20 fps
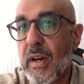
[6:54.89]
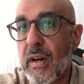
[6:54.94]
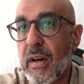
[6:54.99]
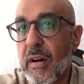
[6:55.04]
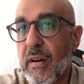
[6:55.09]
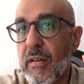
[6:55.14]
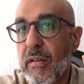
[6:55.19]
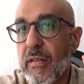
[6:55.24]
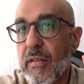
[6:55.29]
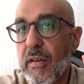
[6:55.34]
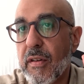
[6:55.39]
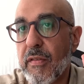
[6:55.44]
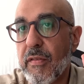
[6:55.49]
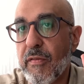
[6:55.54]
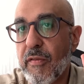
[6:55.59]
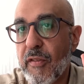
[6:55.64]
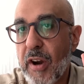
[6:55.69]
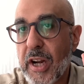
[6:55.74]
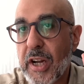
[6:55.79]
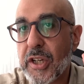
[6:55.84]
a
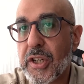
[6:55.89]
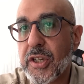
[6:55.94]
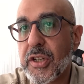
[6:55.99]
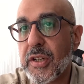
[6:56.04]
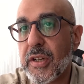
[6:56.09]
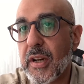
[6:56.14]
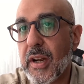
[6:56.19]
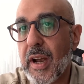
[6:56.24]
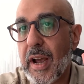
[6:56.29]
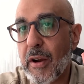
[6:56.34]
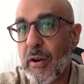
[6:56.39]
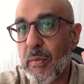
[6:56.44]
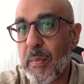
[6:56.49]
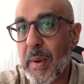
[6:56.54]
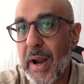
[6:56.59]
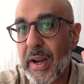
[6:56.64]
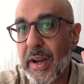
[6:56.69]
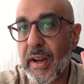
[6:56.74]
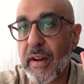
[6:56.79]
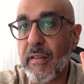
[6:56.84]
fresh uh,
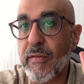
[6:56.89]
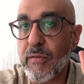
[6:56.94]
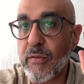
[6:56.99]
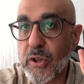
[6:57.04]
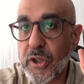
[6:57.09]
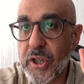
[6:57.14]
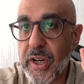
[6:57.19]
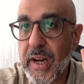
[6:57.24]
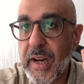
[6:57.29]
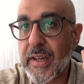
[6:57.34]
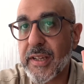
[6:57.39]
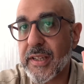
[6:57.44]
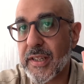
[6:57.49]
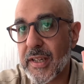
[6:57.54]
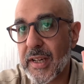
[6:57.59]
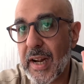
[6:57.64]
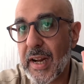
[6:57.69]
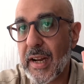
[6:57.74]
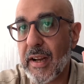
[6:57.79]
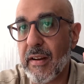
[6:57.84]
aromatic fougere
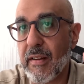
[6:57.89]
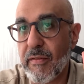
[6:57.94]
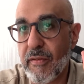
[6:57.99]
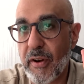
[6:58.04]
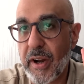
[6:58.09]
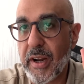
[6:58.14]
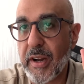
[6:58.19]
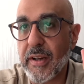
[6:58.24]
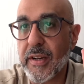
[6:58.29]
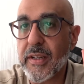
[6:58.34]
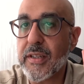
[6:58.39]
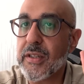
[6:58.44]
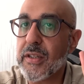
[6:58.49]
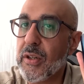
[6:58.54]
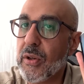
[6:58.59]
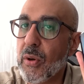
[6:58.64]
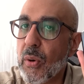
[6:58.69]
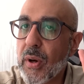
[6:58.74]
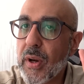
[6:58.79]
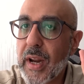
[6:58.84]
style fragrance
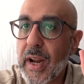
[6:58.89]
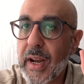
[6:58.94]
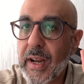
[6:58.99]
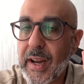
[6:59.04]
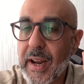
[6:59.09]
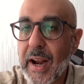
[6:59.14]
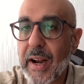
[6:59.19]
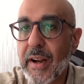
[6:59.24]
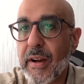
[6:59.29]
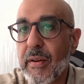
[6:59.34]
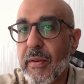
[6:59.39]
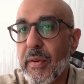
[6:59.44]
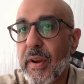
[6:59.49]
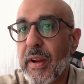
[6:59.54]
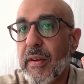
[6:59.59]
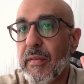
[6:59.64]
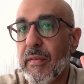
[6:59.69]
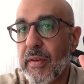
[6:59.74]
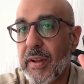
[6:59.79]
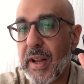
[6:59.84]
don't get carried
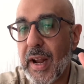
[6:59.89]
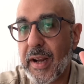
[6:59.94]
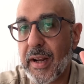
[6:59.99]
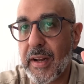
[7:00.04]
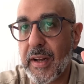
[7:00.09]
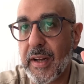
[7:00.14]
away that